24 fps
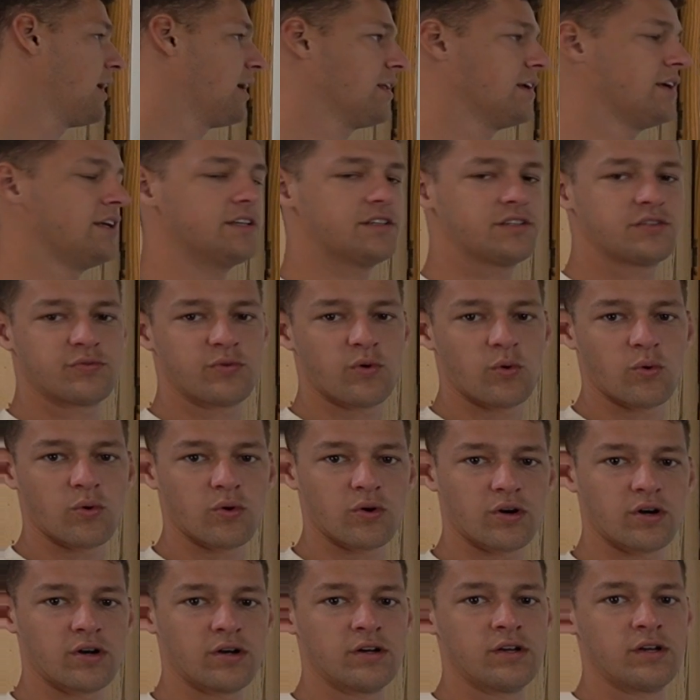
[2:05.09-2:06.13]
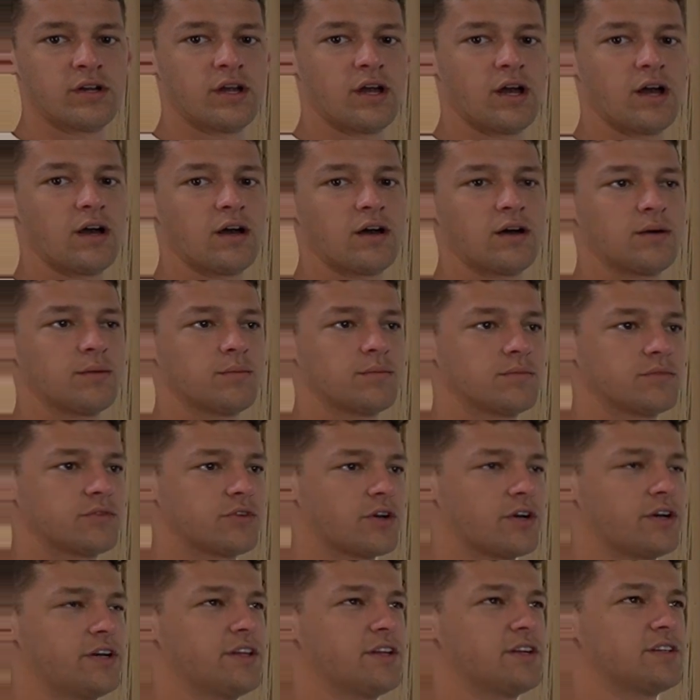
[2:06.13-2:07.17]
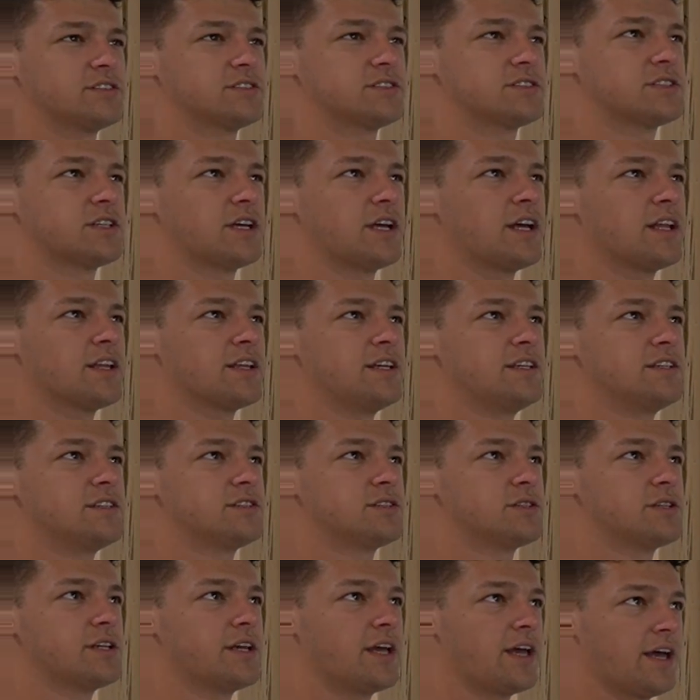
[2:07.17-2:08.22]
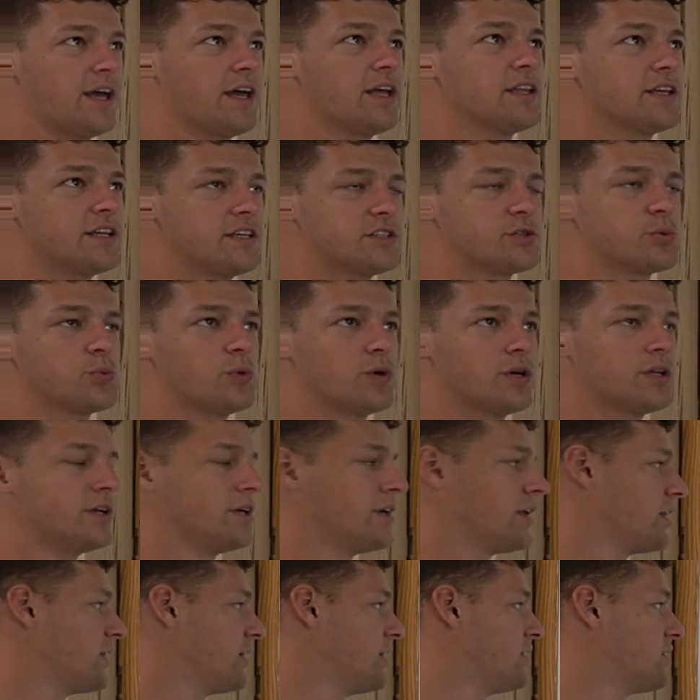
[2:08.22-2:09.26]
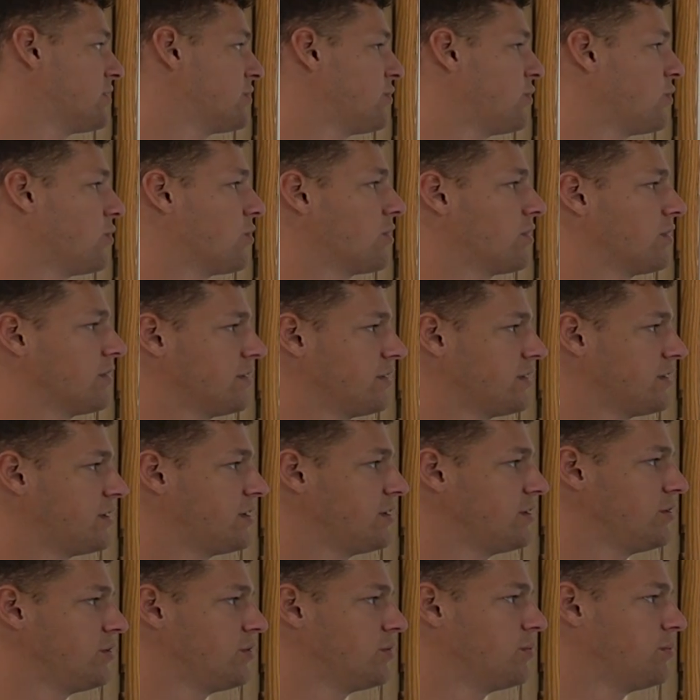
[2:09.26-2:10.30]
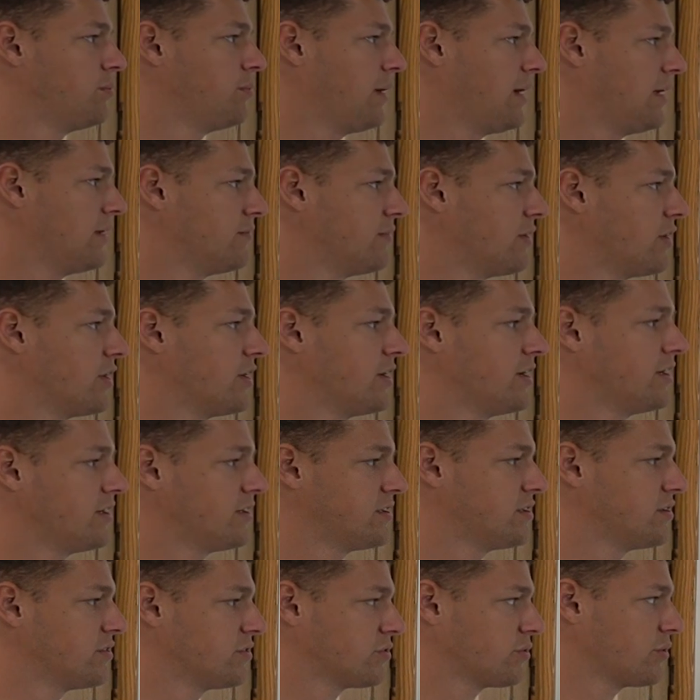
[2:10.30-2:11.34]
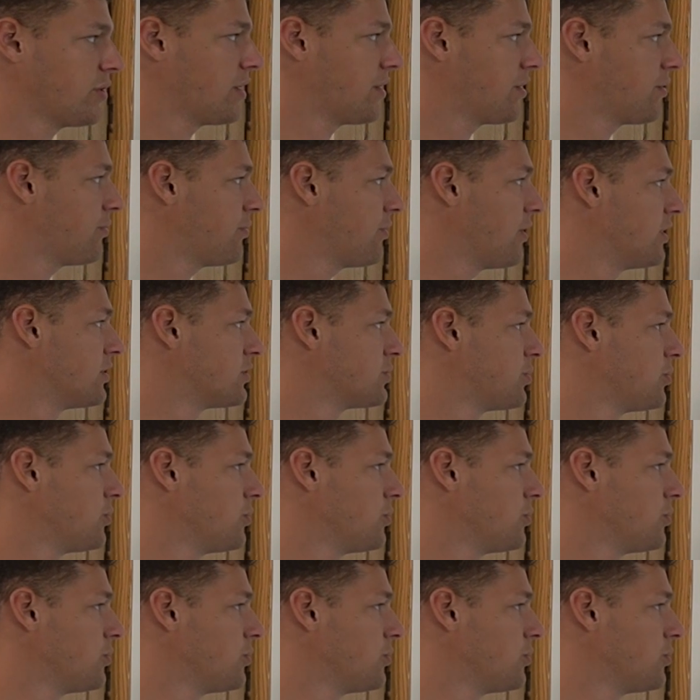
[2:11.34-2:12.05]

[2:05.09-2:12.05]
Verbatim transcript: L H four, um, sorry, there's L H, yeah, L H one and L H four are the two main variations with French